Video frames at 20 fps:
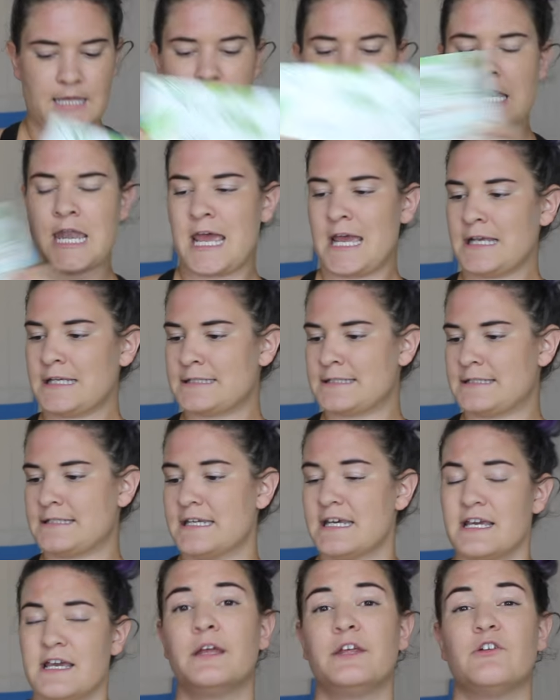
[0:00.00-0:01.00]
Next
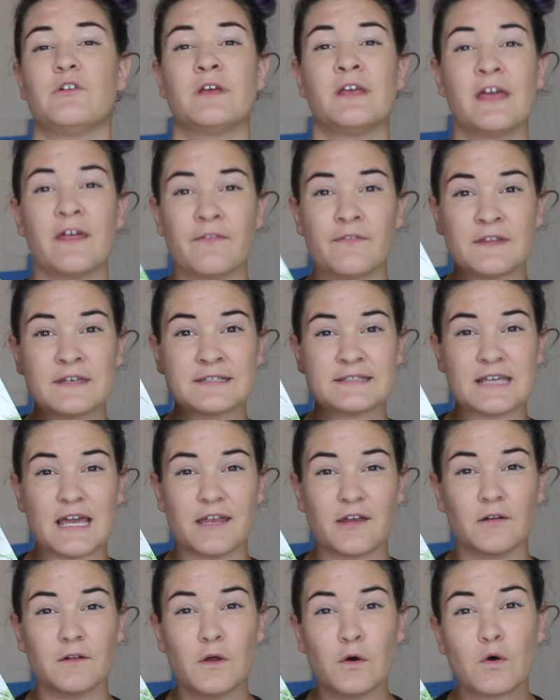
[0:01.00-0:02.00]
you can get this
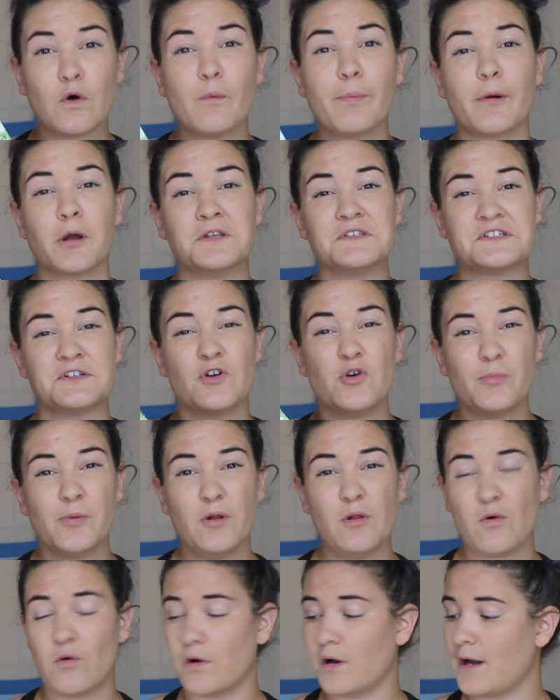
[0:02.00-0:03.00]
at your local Barnes &
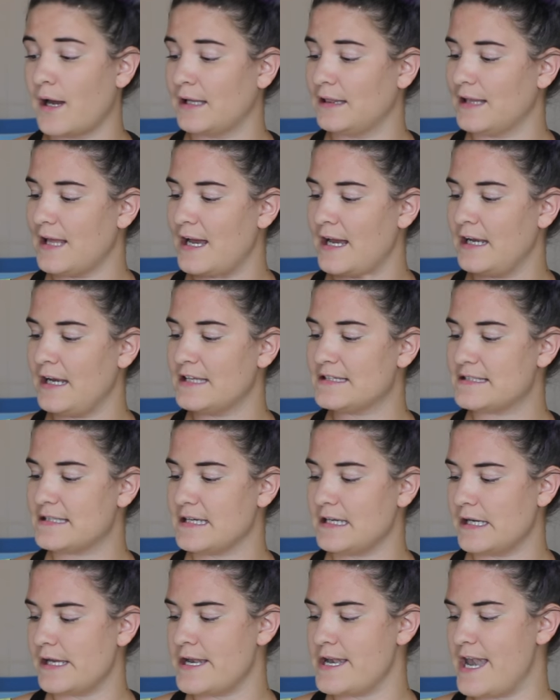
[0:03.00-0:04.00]
Noble or online. It's
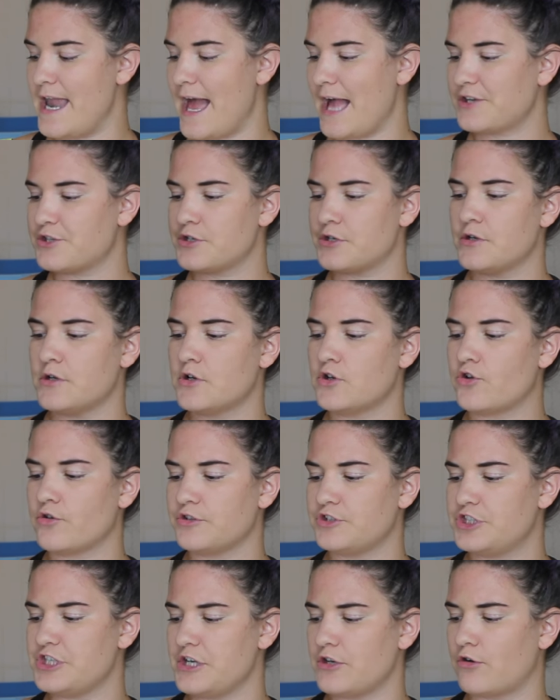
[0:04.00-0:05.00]
the National
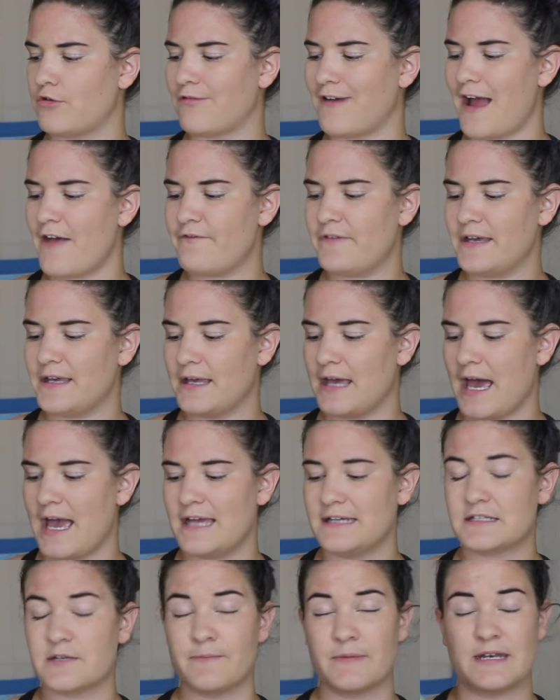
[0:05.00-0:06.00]
Geographic
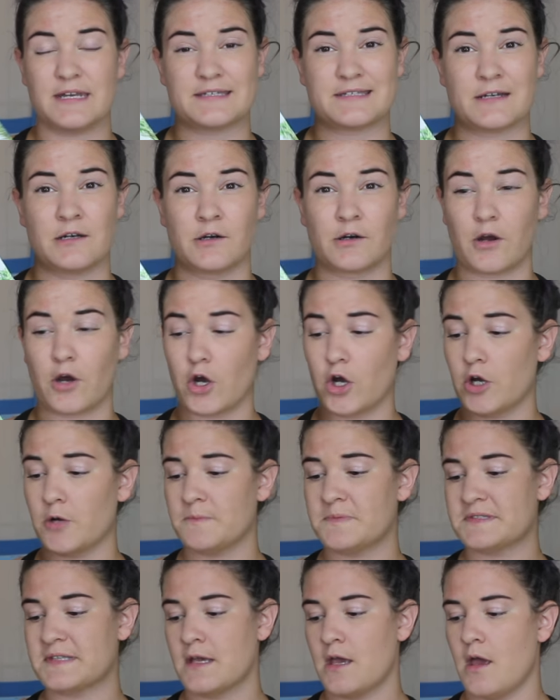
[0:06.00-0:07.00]
Guide to Medicinal
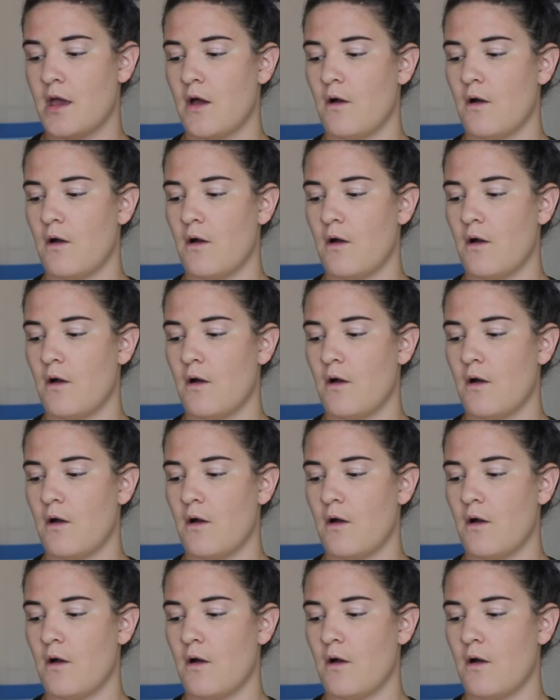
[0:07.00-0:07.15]
Herbs.